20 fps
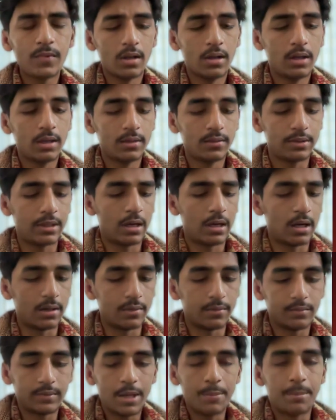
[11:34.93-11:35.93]

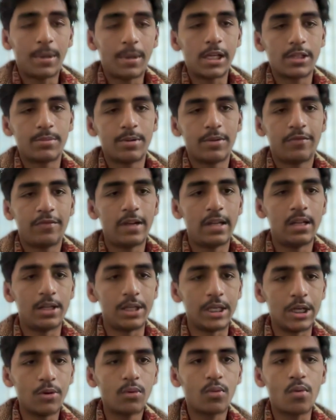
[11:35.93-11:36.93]
they must be fill
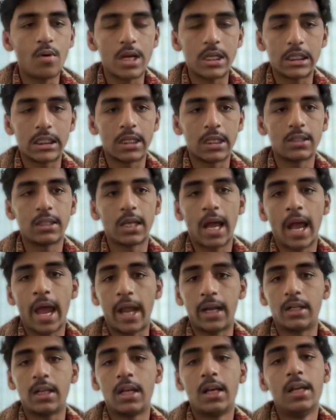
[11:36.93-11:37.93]
your questions,
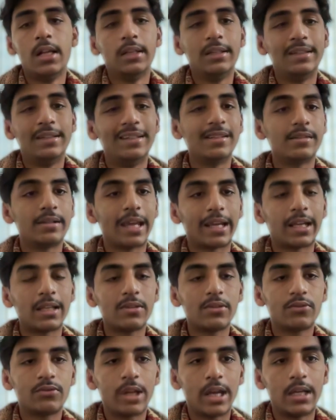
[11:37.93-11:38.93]
and the second
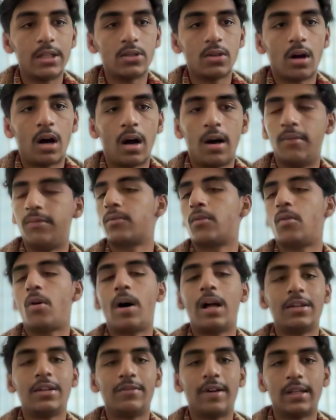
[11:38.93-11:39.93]
stage of
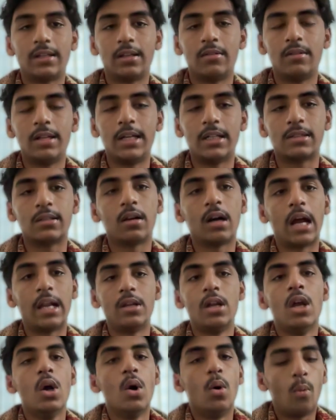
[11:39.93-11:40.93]
qualifying the leads. And
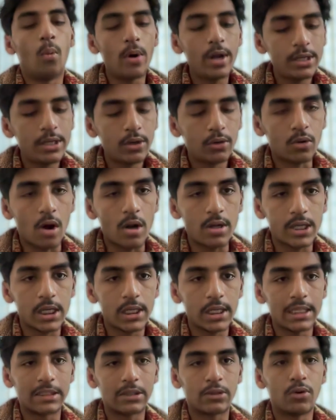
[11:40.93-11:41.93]
when your
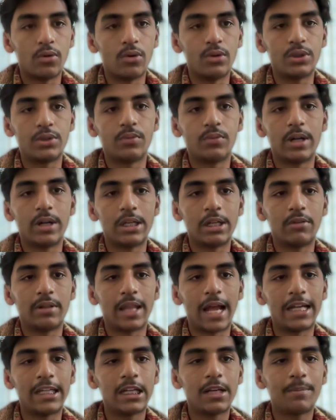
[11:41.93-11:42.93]
content is good, when your
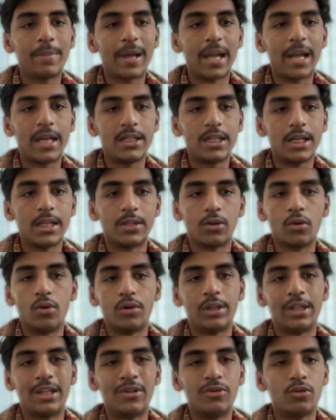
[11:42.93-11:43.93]
landing page is good,
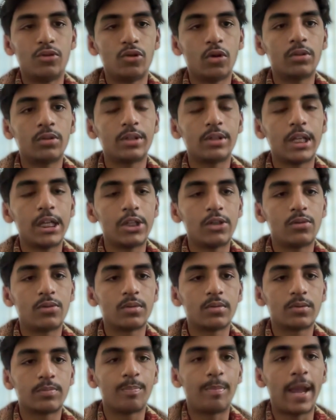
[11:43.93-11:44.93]
you don't need to
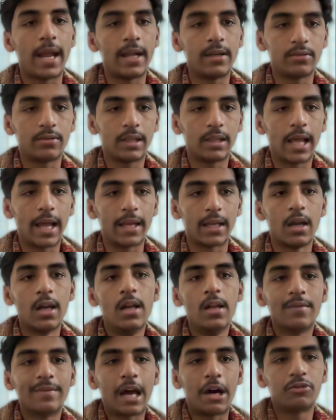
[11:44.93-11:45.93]
spend like
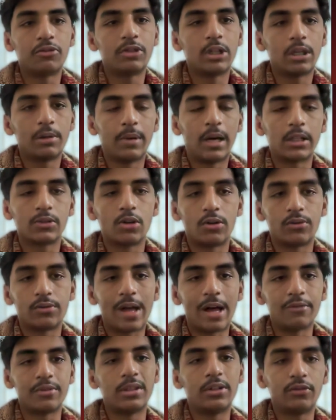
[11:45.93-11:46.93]
$1,000 or
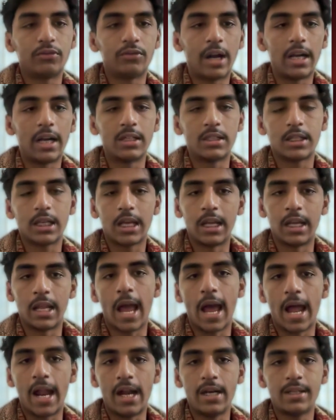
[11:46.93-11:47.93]
1,000 grands in
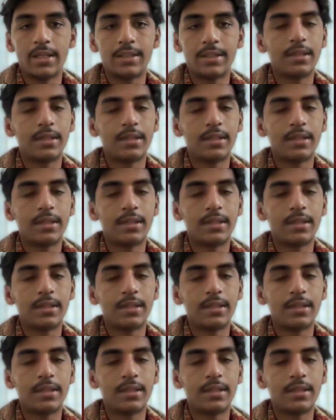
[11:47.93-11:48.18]
ads.